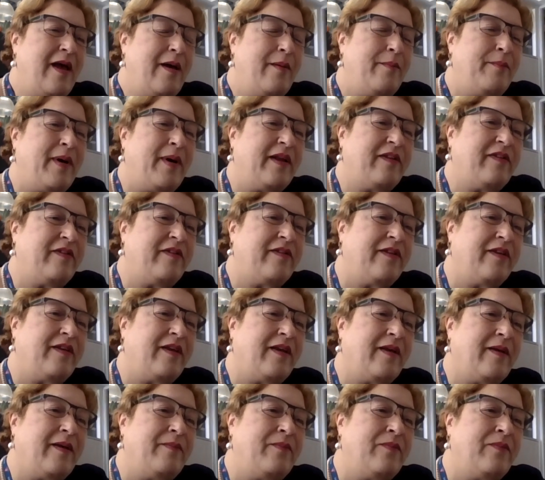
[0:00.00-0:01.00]
But
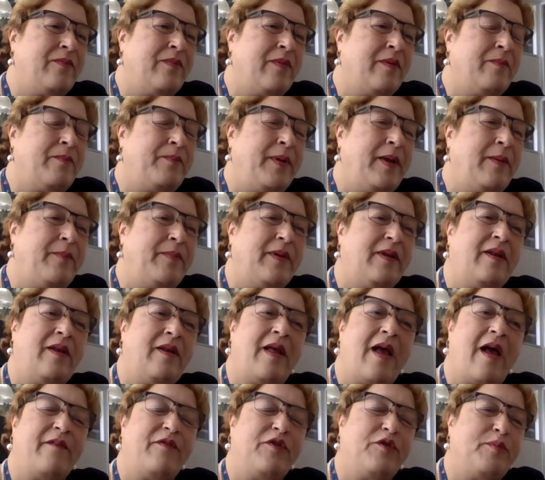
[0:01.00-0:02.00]
people
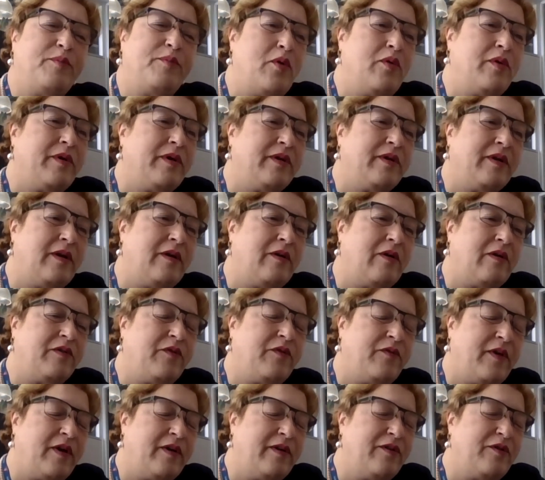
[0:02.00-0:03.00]
have spoken a lot,
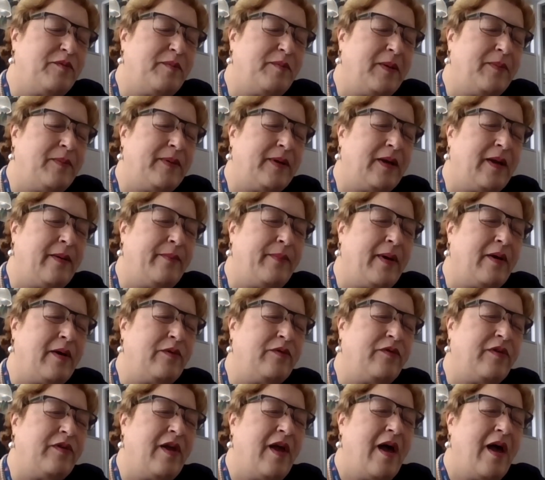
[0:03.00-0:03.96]
various people, about